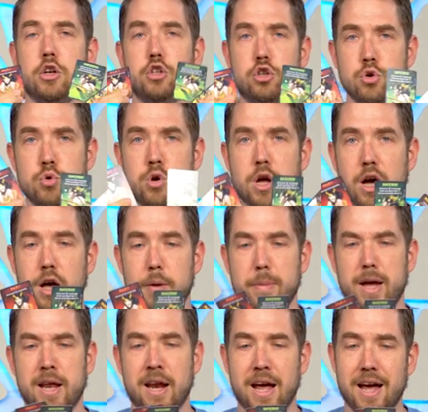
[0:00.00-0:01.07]
do come
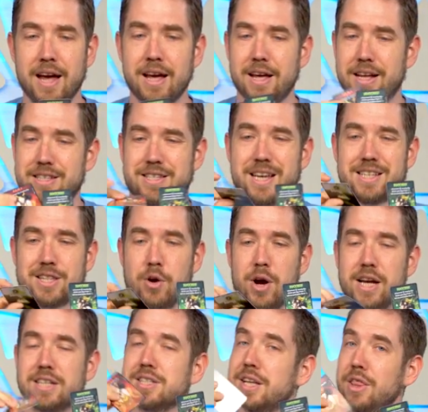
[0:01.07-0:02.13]
in a, it says they're
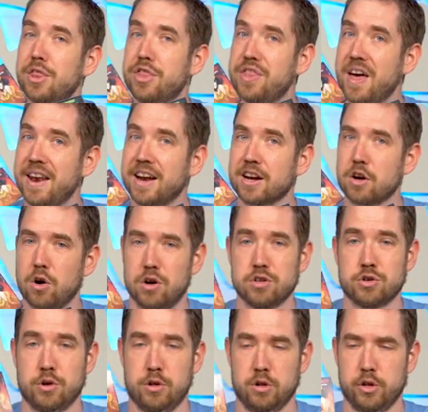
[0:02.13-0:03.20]
a synthetic
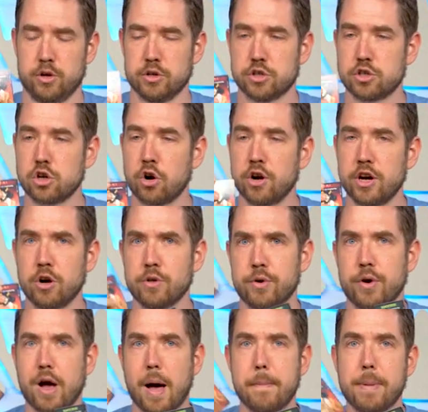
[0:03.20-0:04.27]
card. So they're a little sturdier.
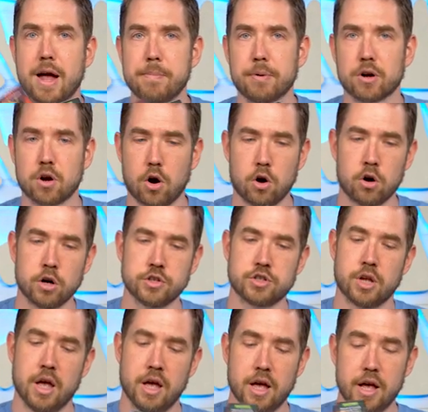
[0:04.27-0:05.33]
They're not paper cards.